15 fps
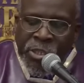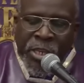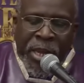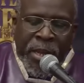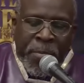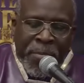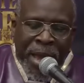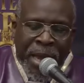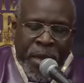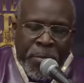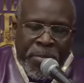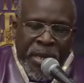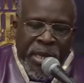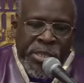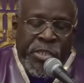2
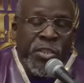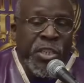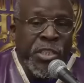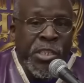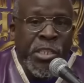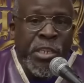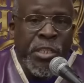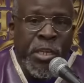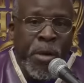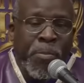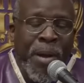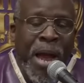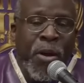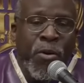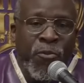Maccabees, this is in the
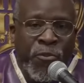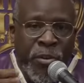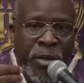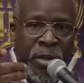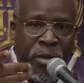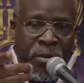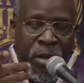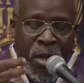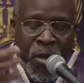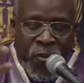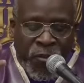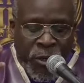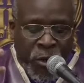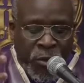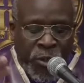Apocrypha.
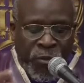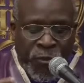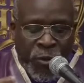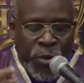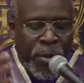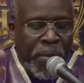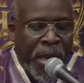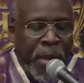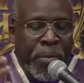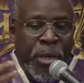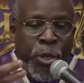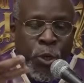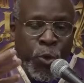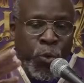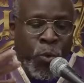For those of you that may
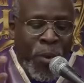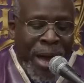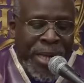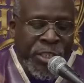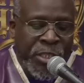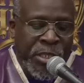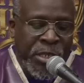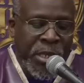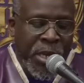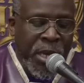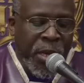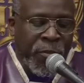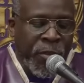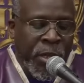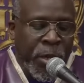be new watching,
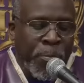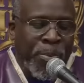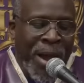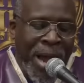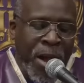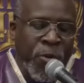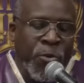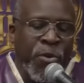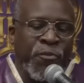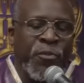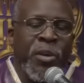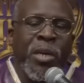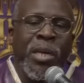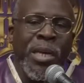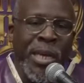the
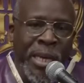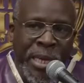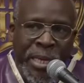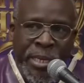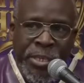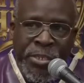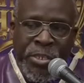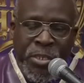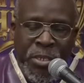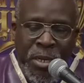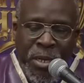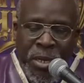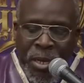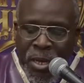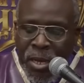Apocrypha is
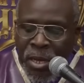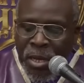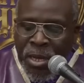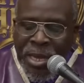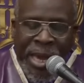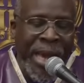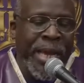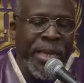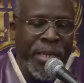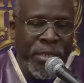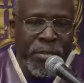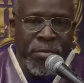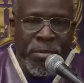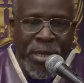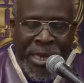
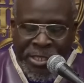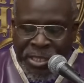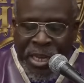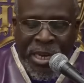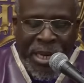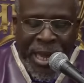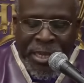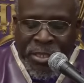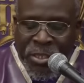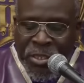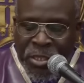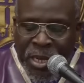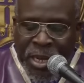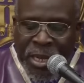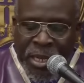canon, as they like to
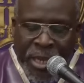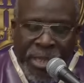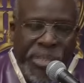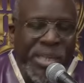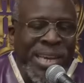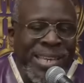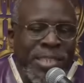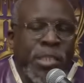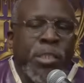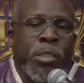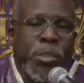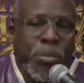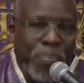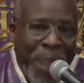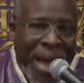say. It is
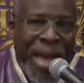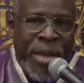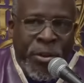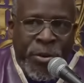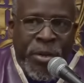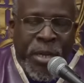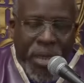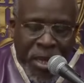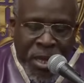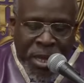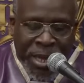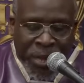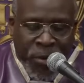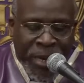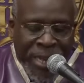inspired.
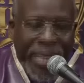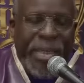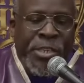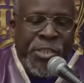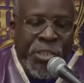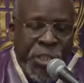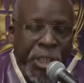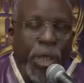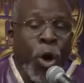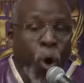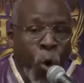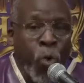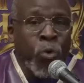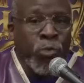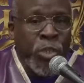It is the
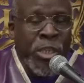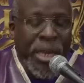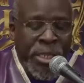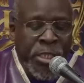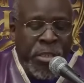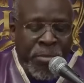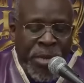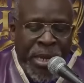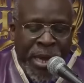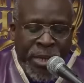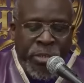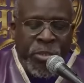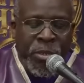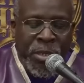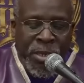Old Testament,
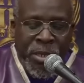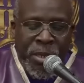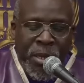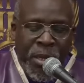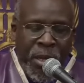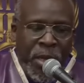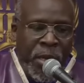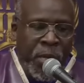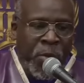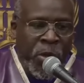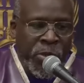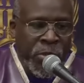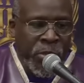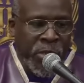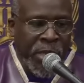actually. Come
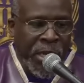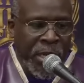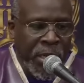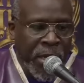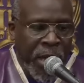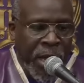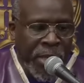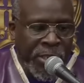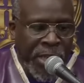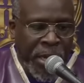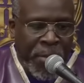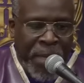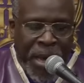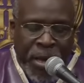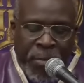on,
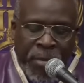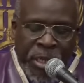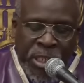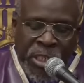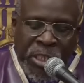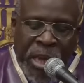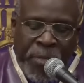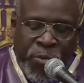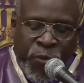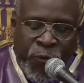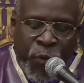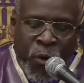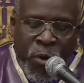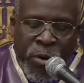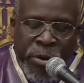2 Maccabees, chapter
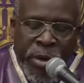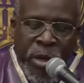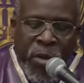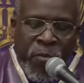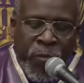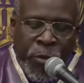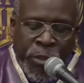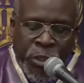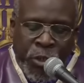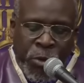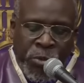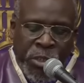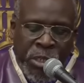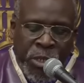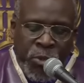4, verse
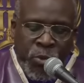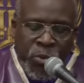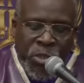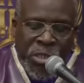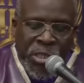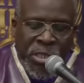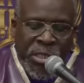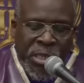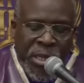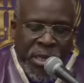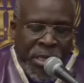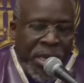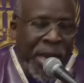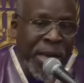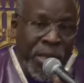13 through
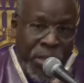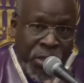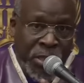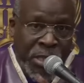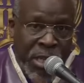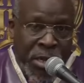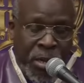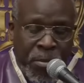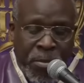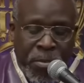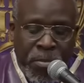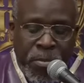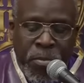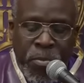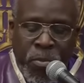16. And y'all can look that up.
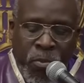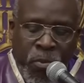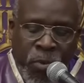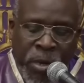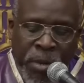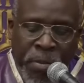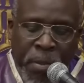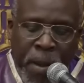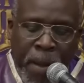Read.